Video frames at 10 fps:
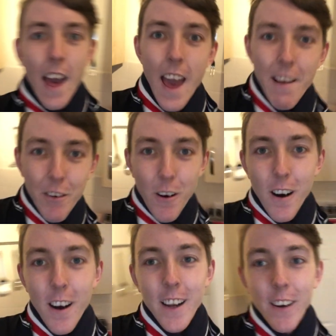Hey
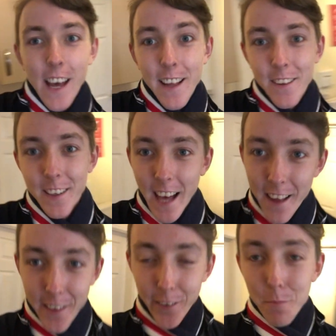everyone, okay, so
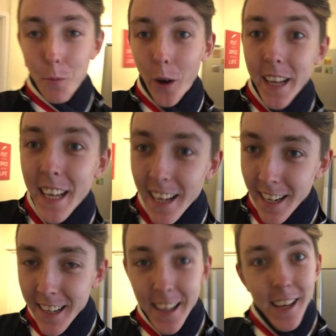guess who's
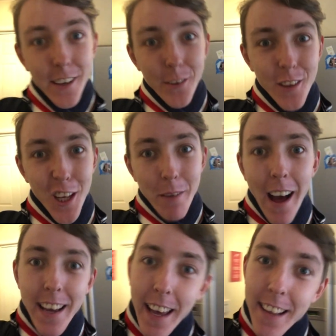breaking their YouTube
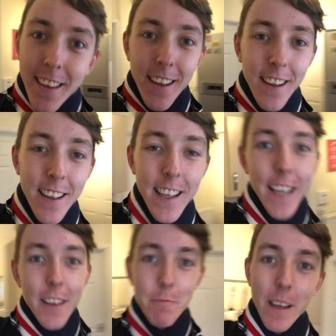hiatus?
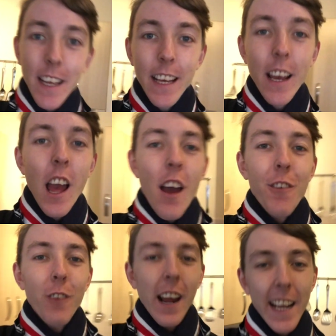It's me.
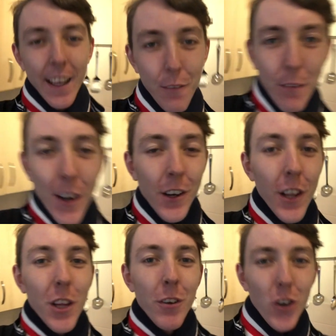Right, we're
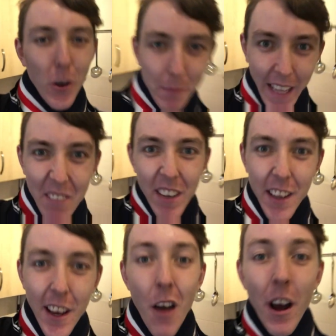gonna do an update
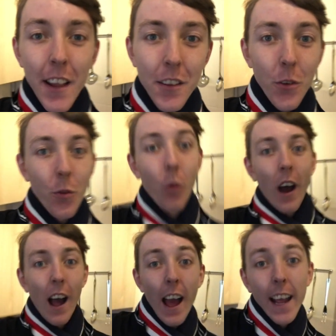video as to
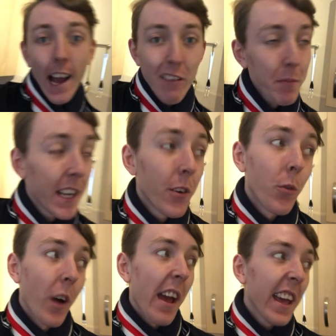why I've been
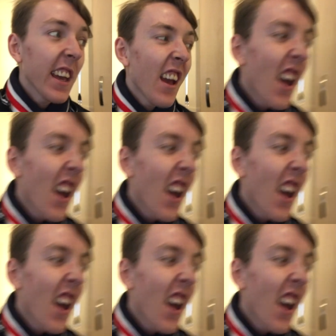away.